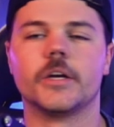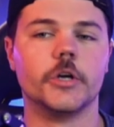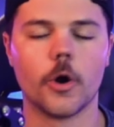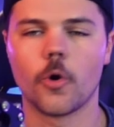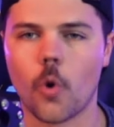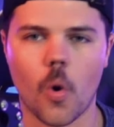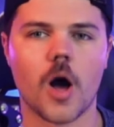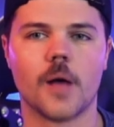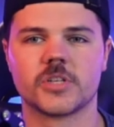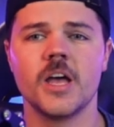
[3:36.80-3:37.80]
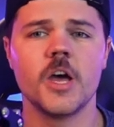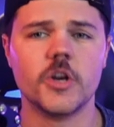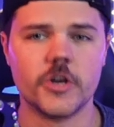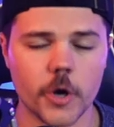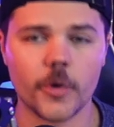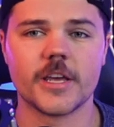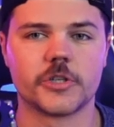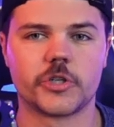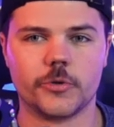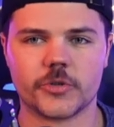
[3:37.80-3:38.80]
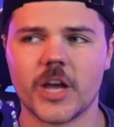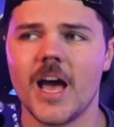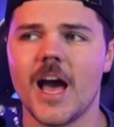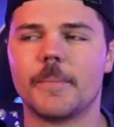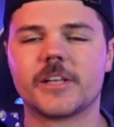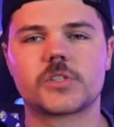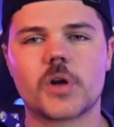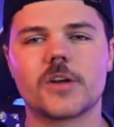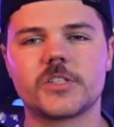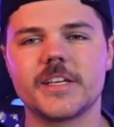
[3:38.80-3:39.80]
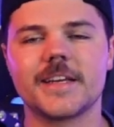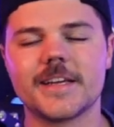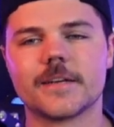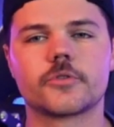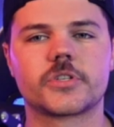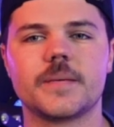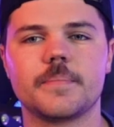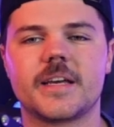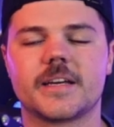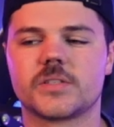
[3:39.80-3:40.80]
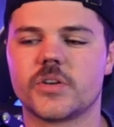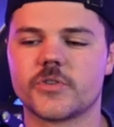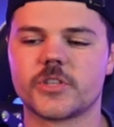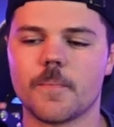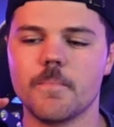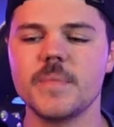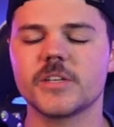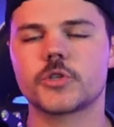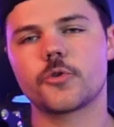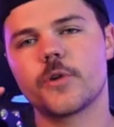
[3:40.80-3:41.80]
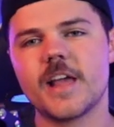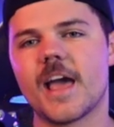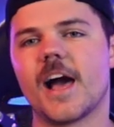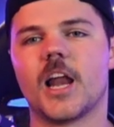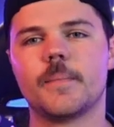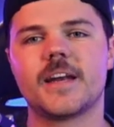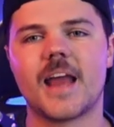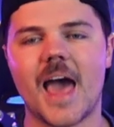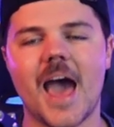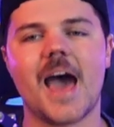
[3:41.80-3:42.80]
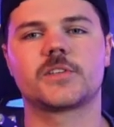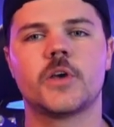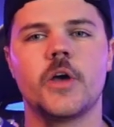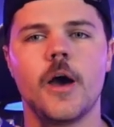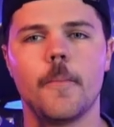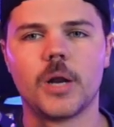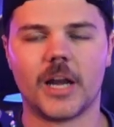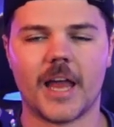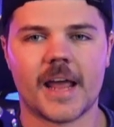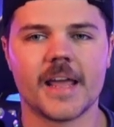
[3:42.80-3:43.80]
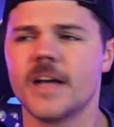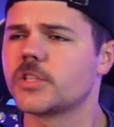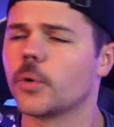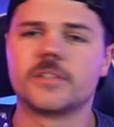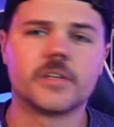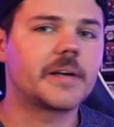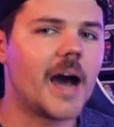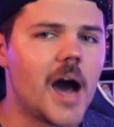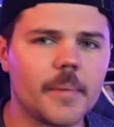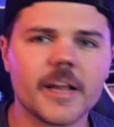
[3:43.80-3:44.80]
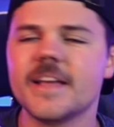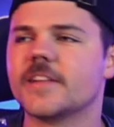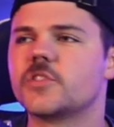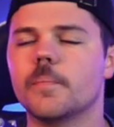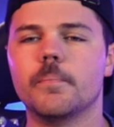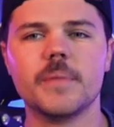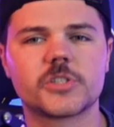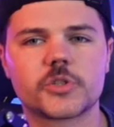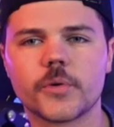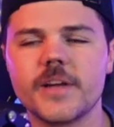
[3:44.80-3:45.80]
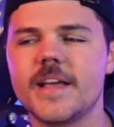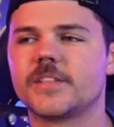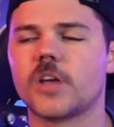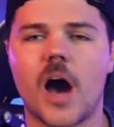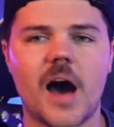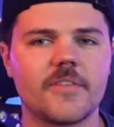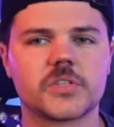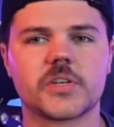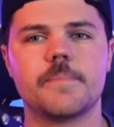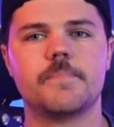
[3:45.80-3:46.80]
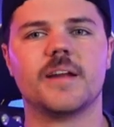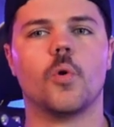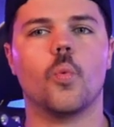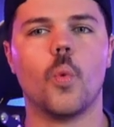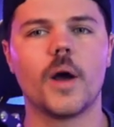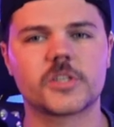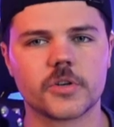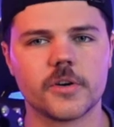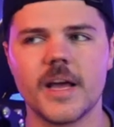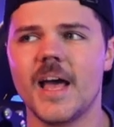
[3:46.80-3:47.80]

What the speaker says: no qualms, no issues. But it starts to get interesting because there's a mystery element at play. So it's a comedy, it's a mystery, it's obviously a bit of a Western.